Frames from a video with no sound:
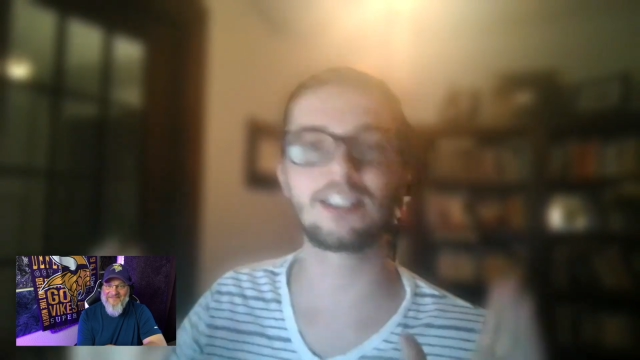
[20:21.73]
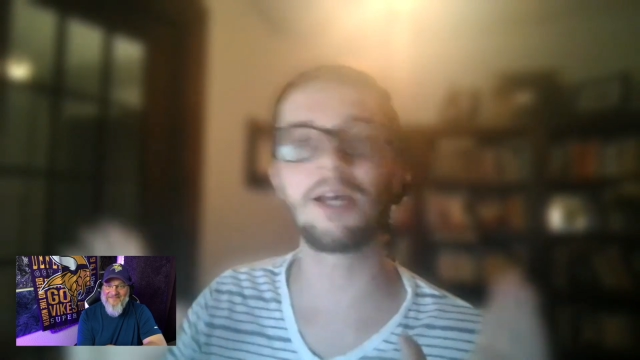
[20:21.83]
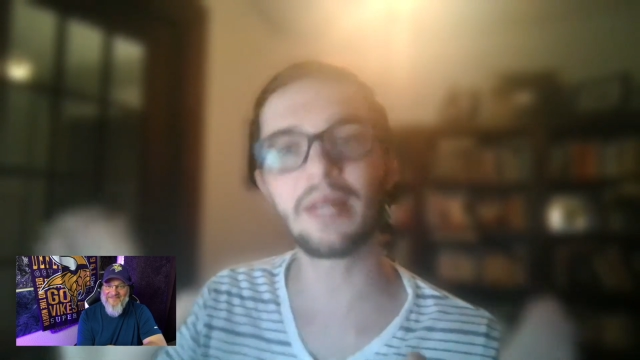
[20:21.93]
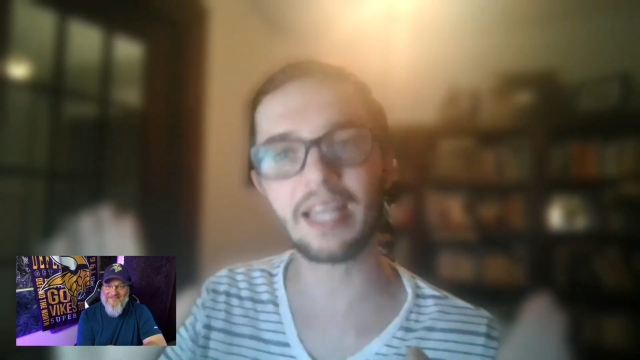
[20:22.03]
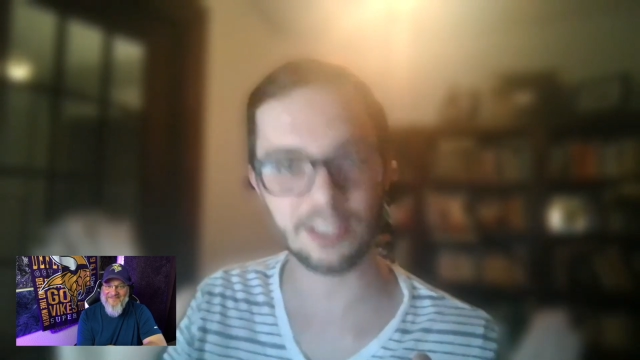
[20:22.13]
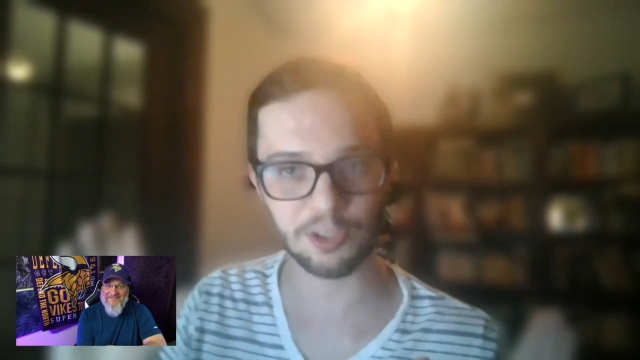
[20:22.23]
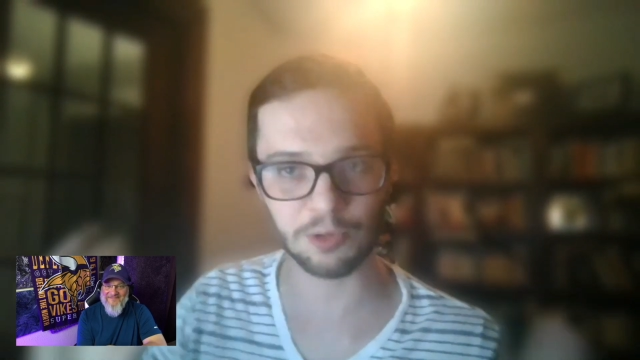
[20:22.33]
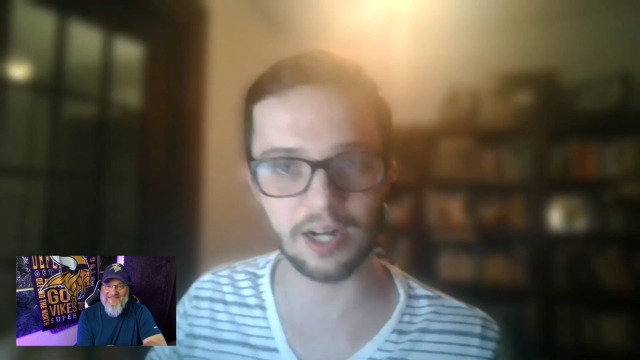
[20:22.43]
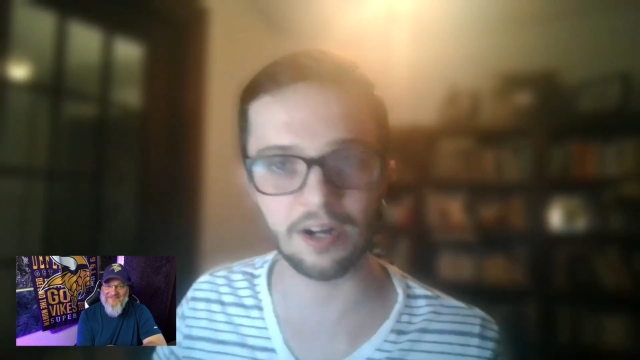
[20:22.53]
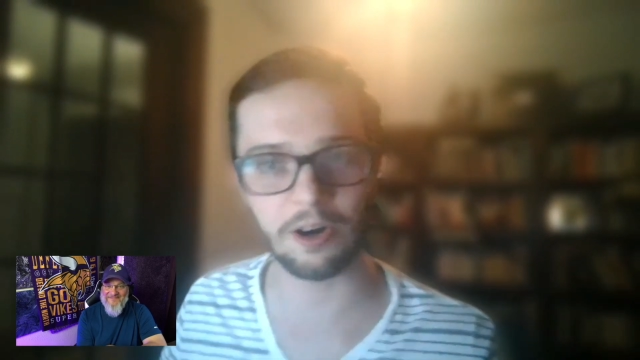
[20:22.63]
somebody has to
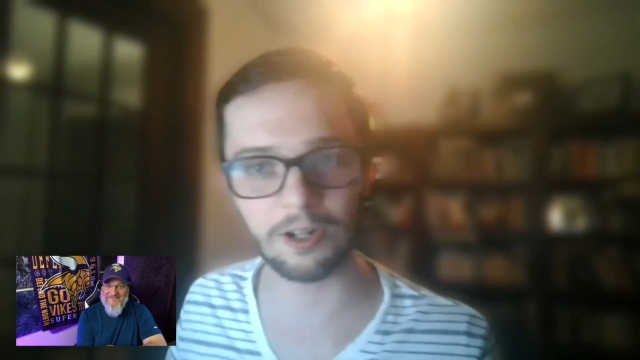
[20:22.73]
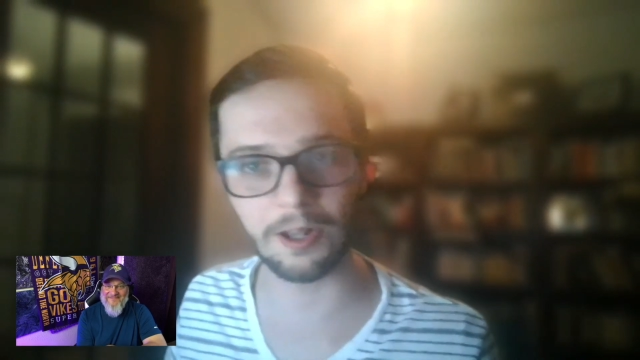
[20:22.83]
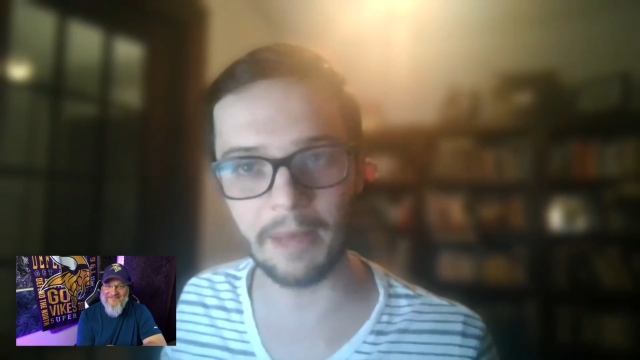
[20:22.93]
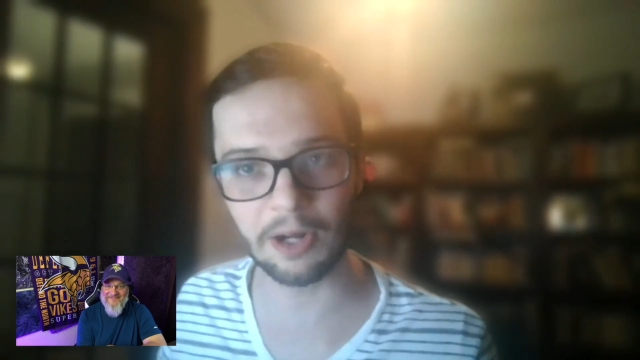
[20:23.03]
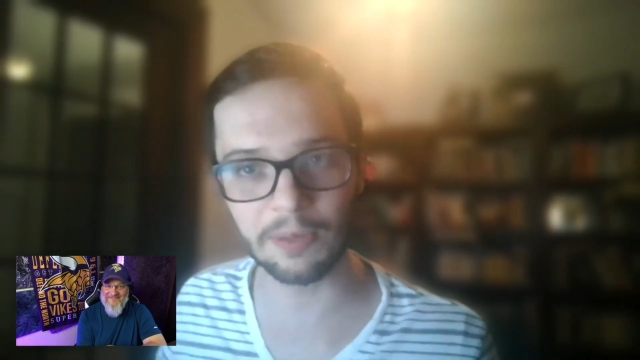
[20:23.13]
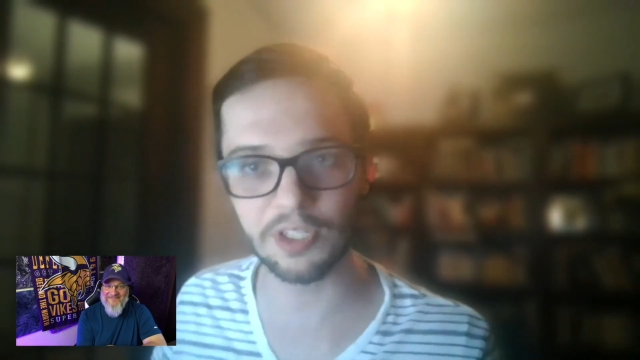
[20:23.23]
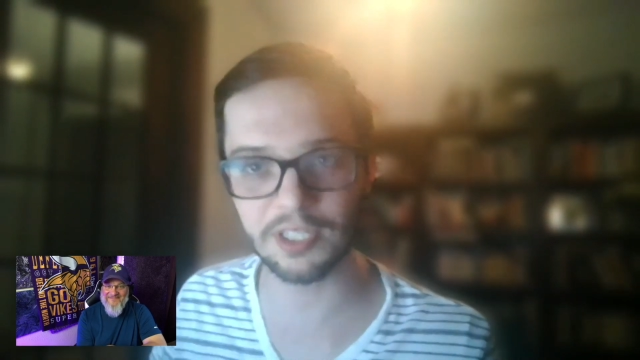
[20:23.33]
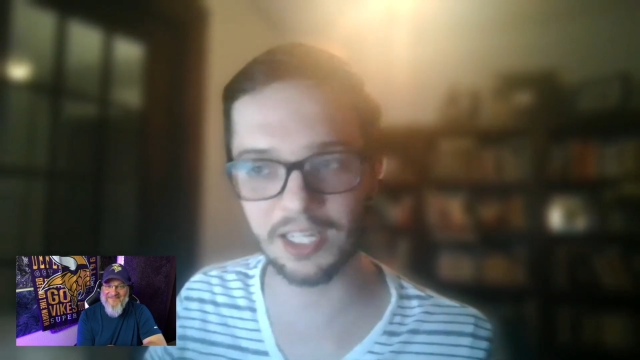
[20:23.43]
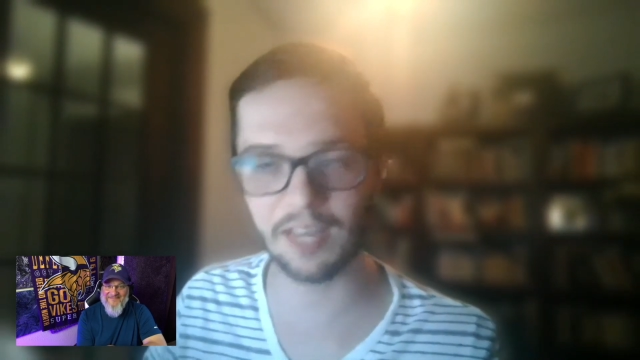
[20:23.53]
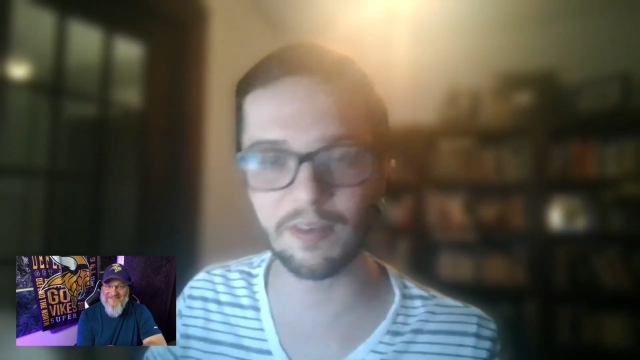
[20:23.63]
write an article about him
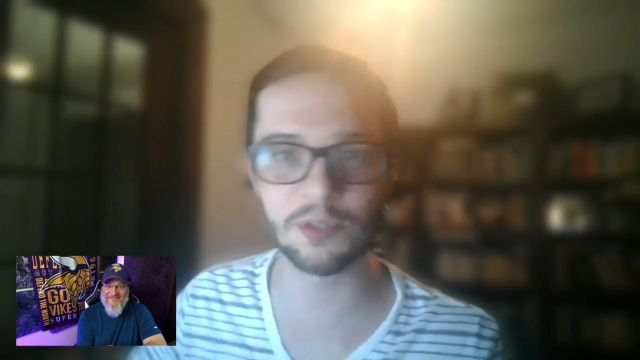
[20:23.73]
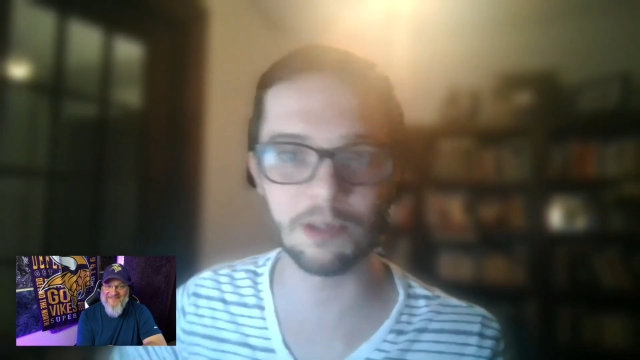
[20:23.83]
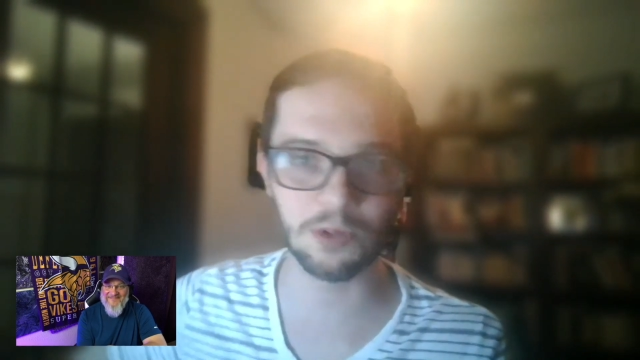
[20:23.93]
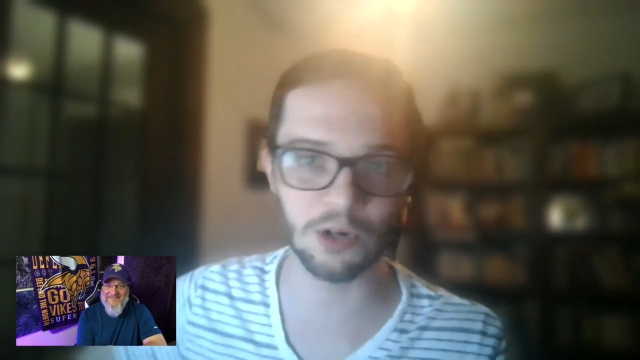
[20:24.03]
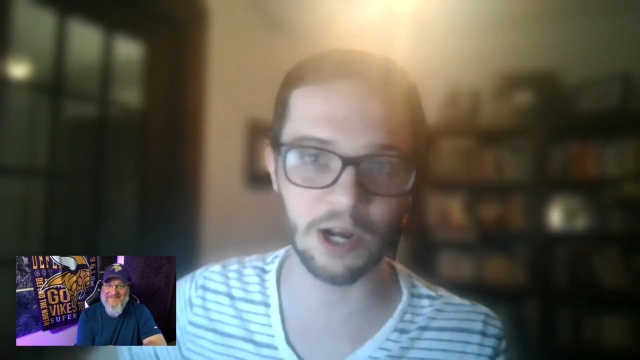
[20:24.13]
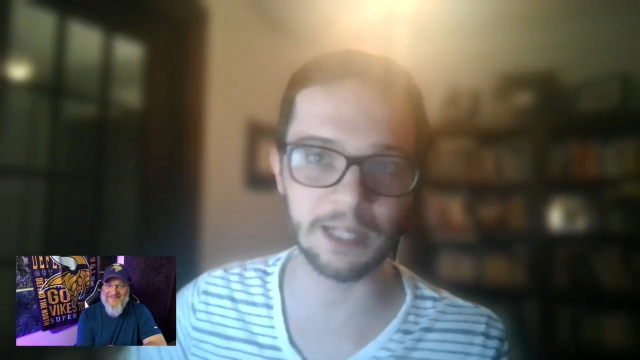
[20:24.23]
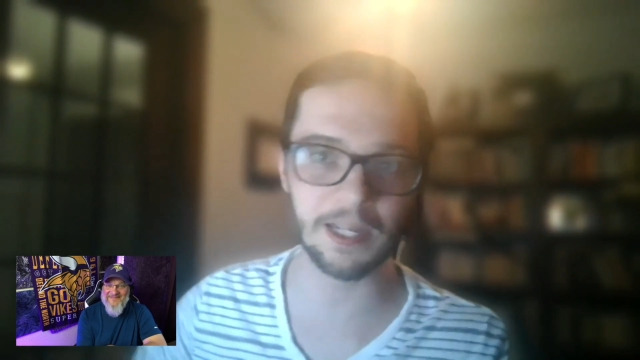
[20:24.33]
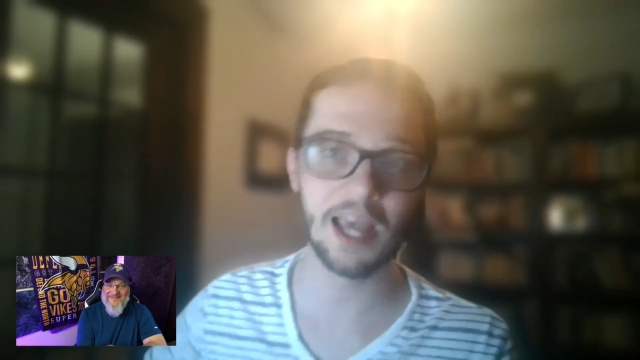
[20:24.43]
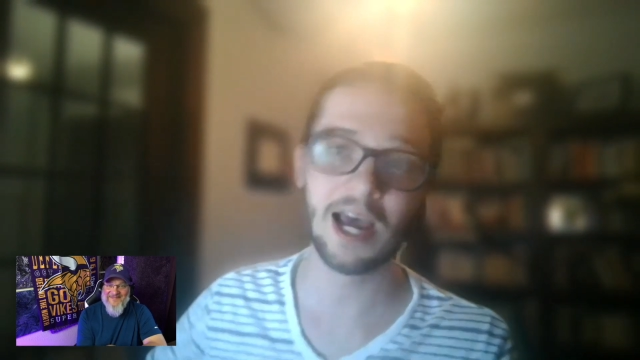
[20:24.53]
just to give him some credit.